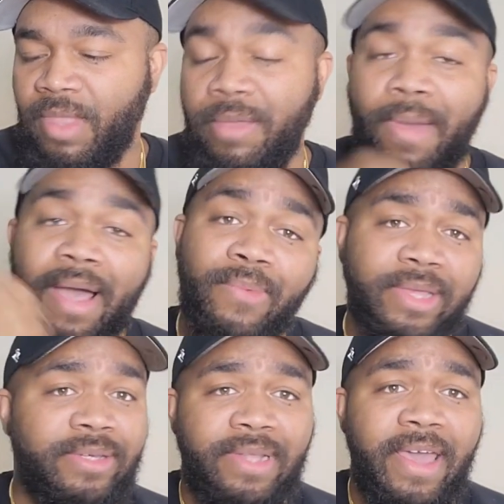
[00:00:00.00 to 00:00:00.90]
in my
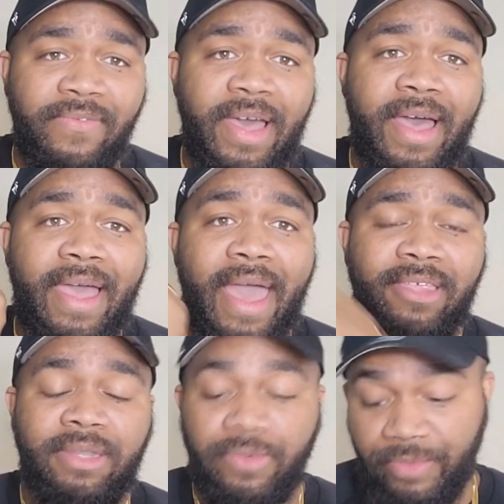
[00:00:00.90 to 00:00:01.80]
regular life. I
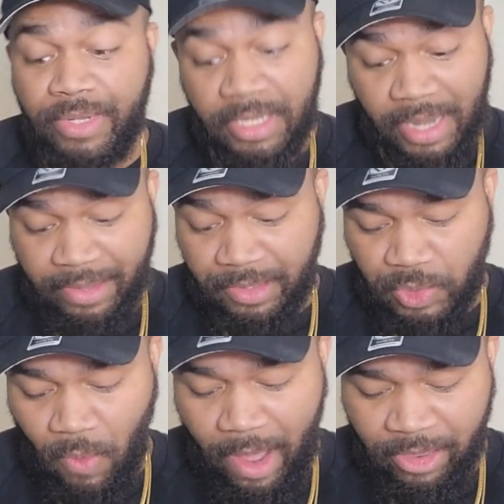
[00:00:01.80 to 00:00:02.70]
actually really like
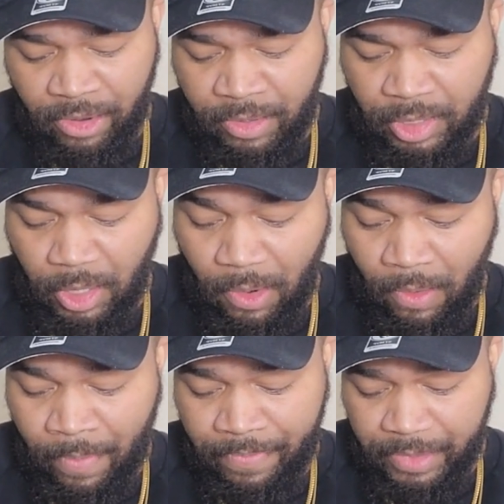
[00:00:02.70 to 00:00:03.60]
this watch.
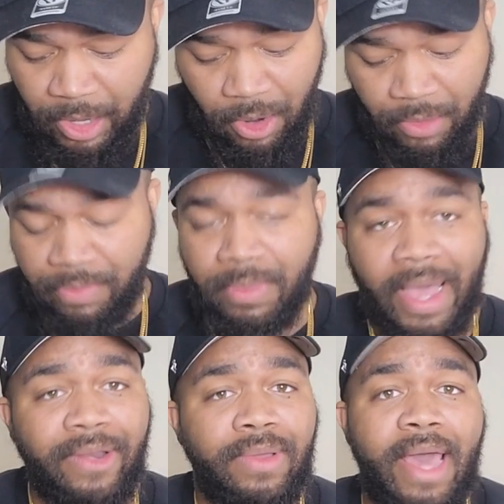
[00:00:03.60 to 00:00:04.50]
So, you know,
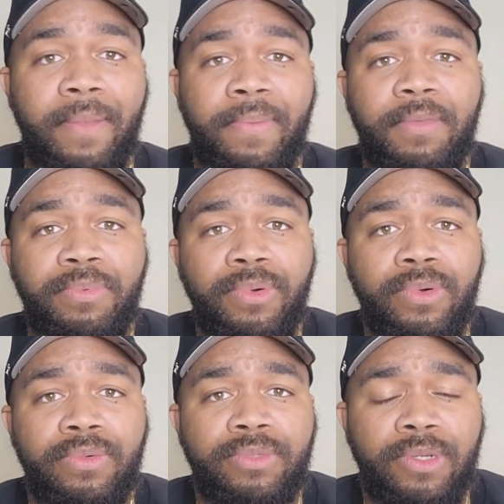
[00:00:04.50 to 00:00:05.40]
I know a lot of
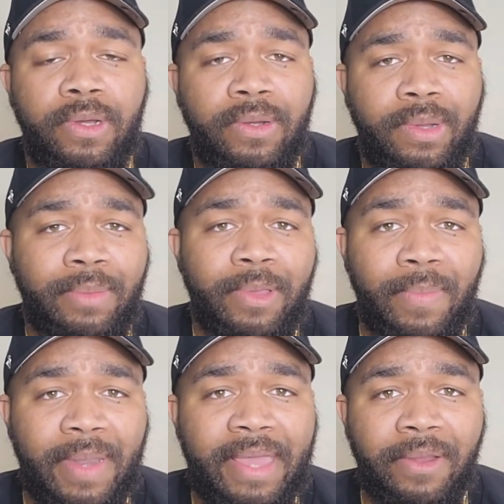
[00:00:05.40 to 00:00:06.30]
people,
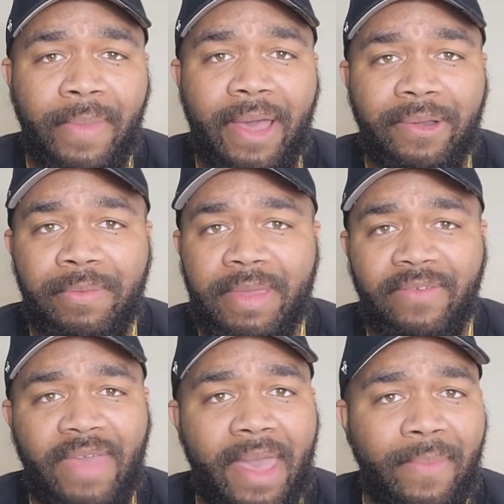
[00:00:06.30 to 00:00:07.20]
complain about them and
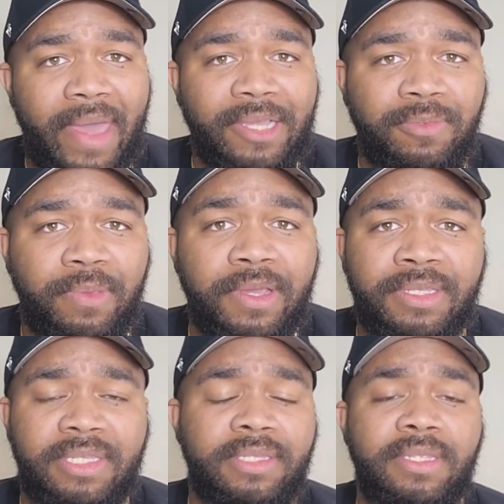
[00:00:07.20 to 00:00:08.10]
have had bad
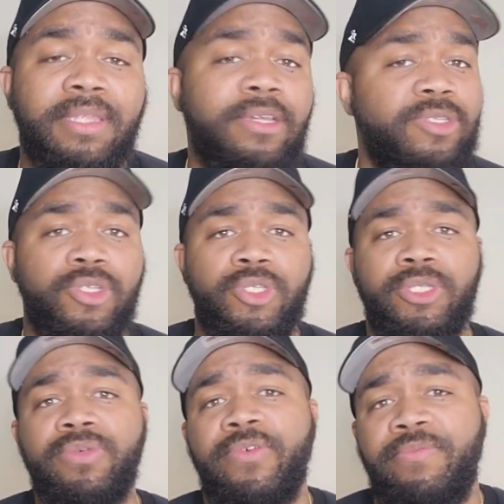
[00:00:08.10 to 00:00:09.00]
experiences. And then there's a
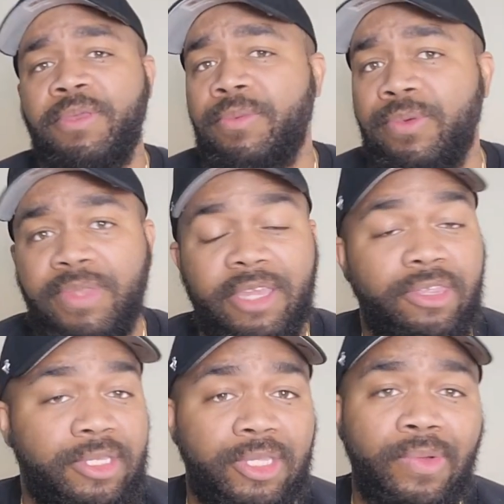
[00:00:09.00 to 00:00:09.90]
slew of people that
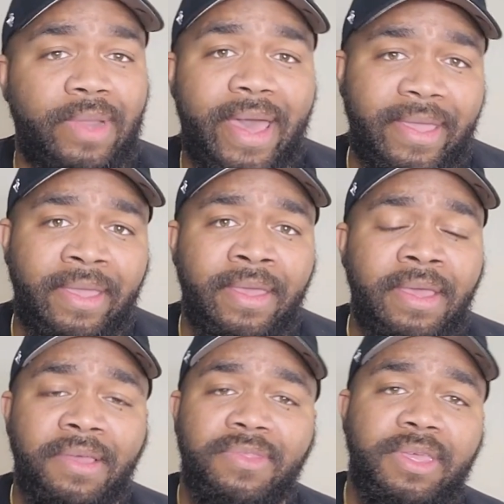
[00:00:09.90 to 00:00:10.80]
just don't like
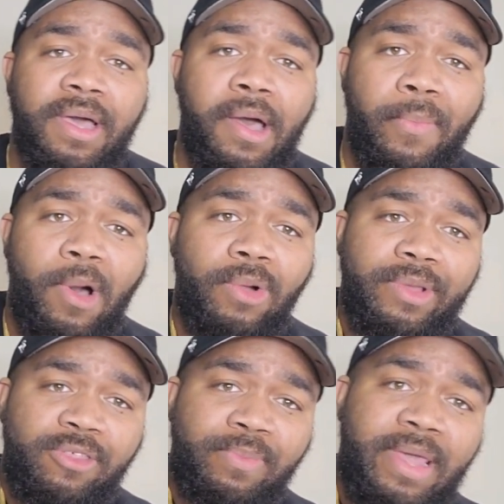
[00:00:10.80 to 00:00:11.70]
the Paul
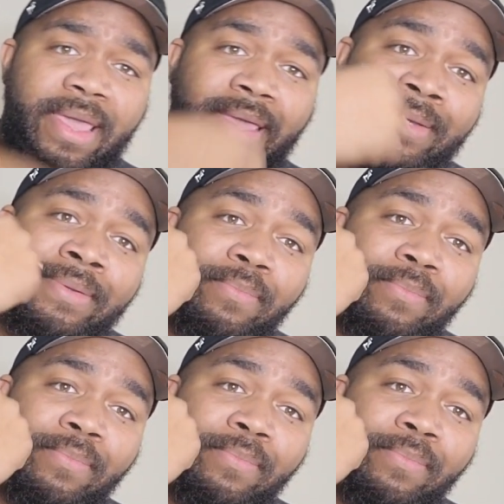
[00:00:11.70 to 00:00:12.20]
Rich brand,